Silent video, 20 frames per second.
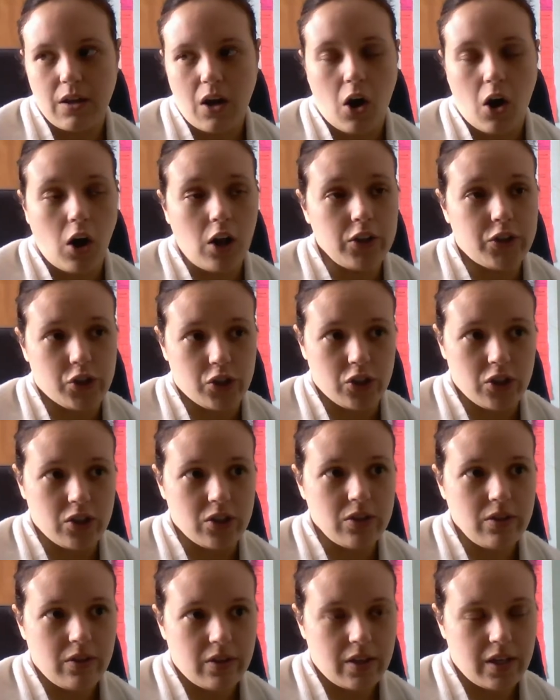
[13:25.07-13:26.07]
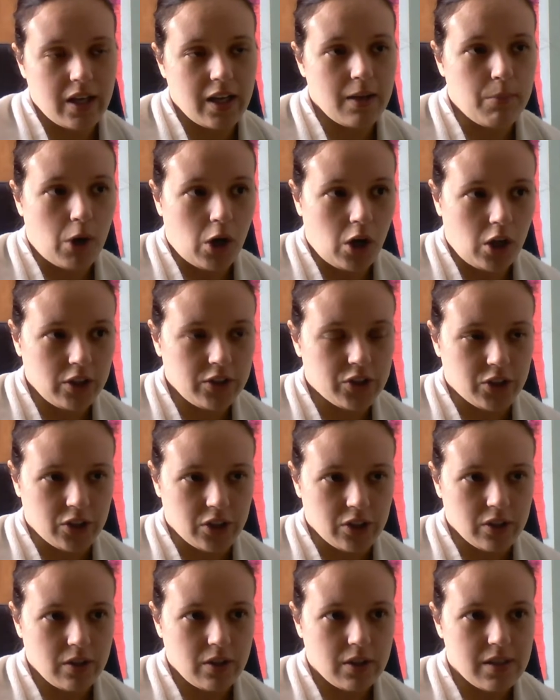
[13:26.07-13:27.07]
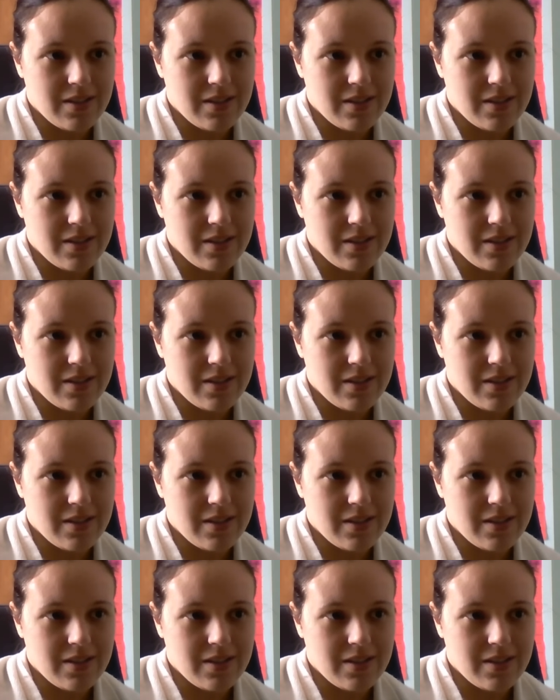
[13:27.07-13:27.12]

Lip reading: altar, the name altar